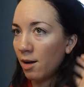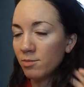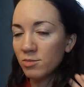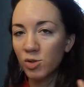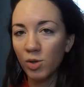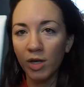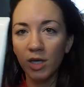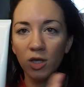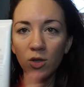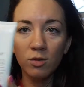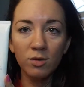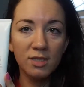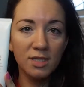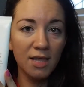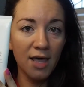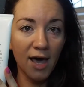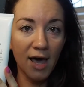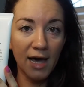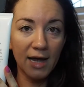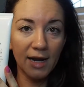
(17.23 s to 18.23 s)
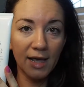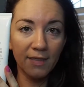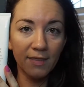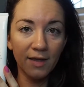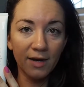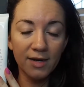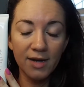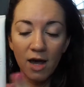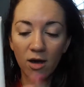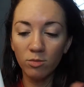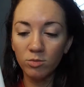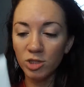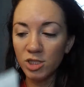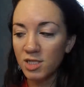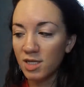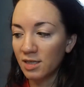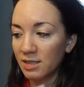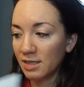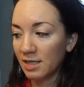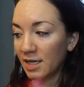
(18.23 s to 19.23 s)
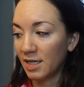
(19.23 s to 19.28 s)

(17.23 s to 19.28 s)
So I used that, and then now I'm just gonna